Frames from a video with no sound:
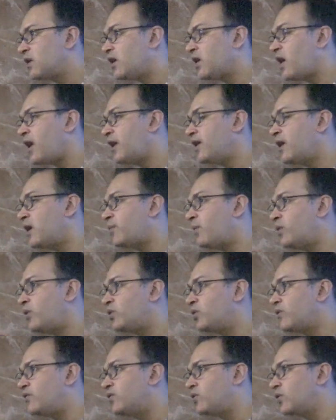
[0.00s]
a higher
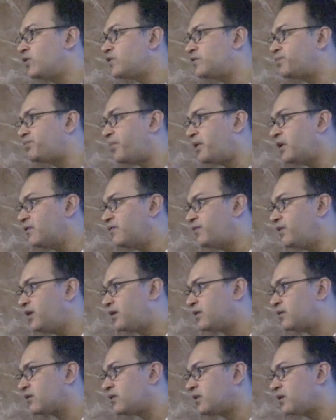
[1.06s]
amount of dose per
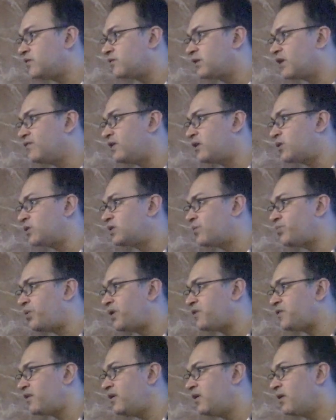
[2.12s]
week is given to the
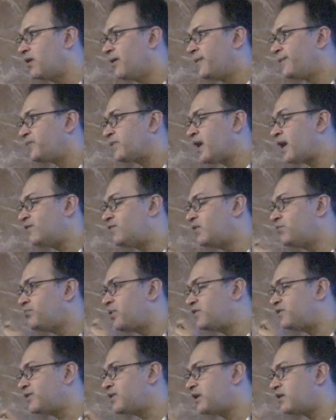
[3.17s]
patient, and we
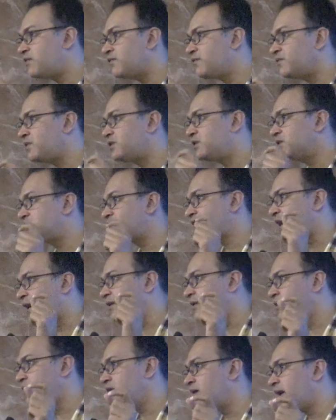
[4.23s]
measure it with the
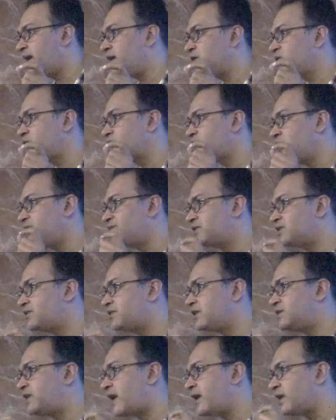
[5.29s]
standard and to see whether
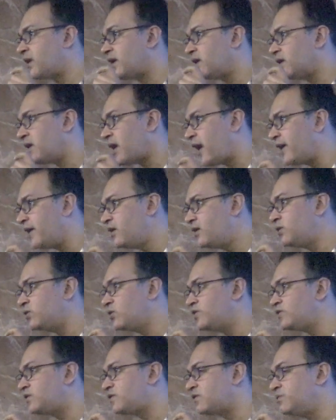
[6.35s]
that higher
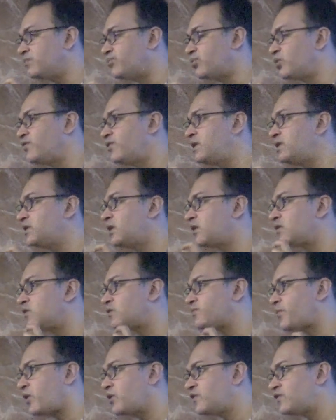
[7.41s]
dose is improving the
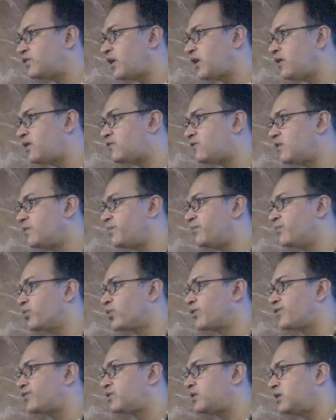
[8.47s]
response rates, it improves